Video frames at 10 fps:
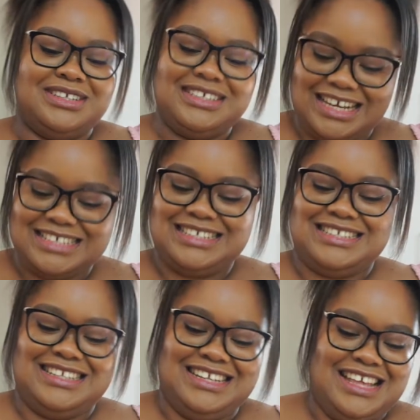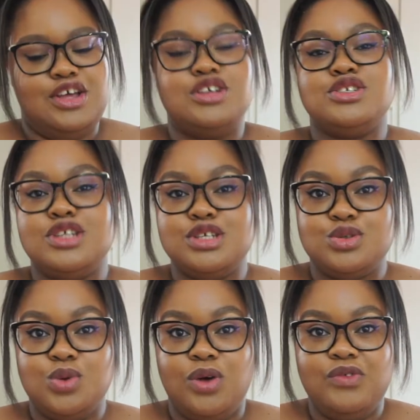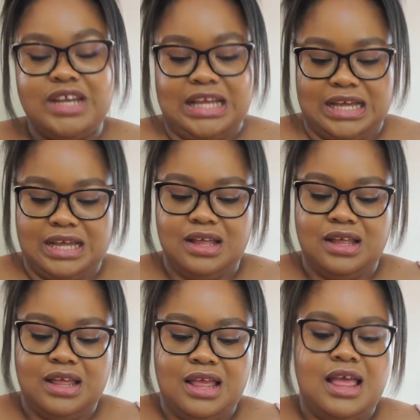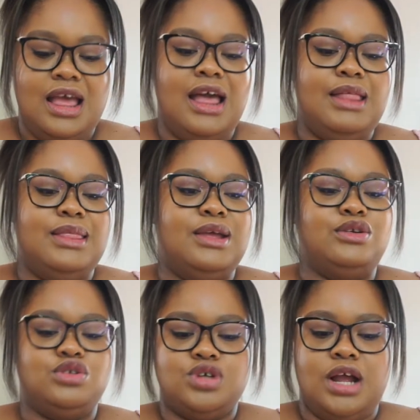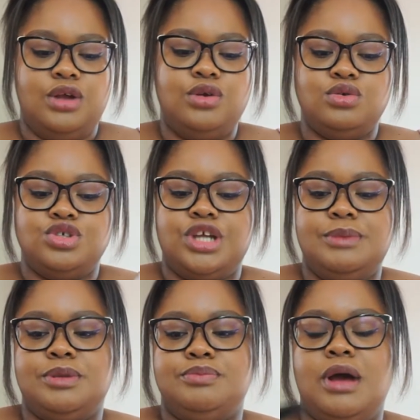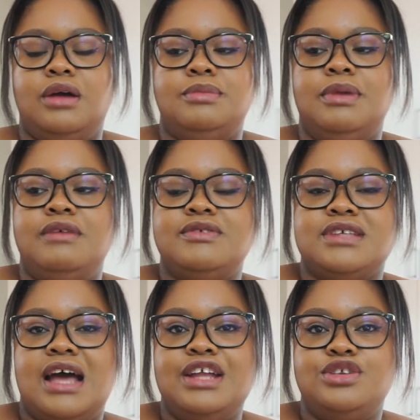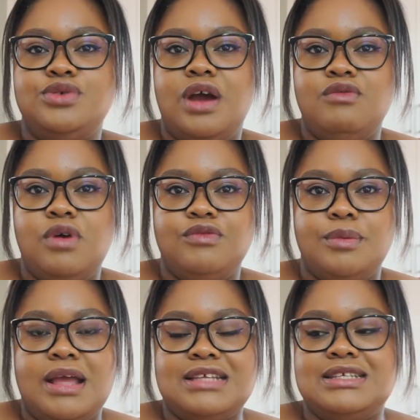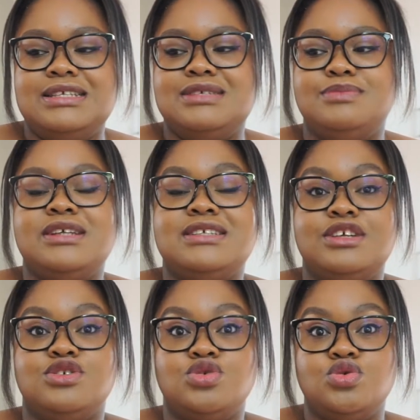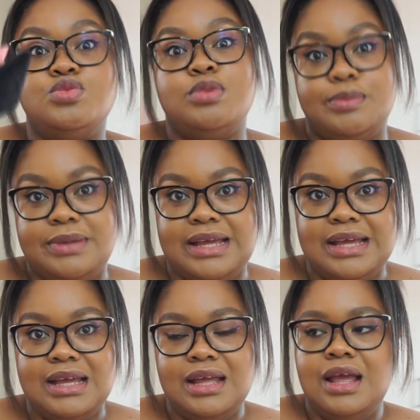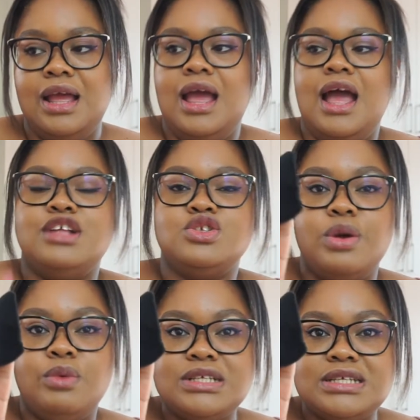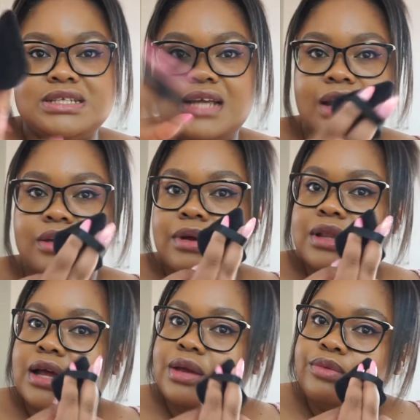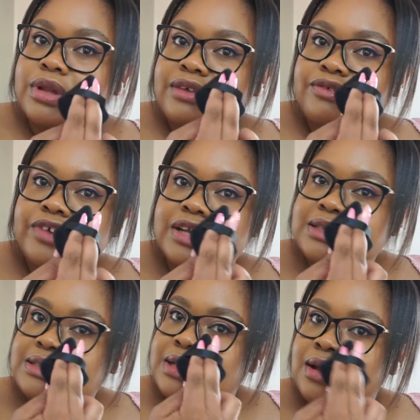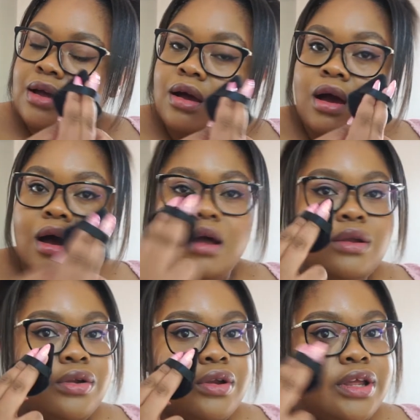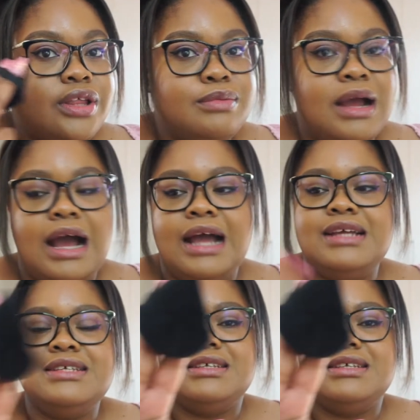Yes, so there's 12 in here and they're triangle shaped powder puffs. I do have one from Essence, but it's like super big, and so I wanted a tiny one that can really fit underneath my eyes.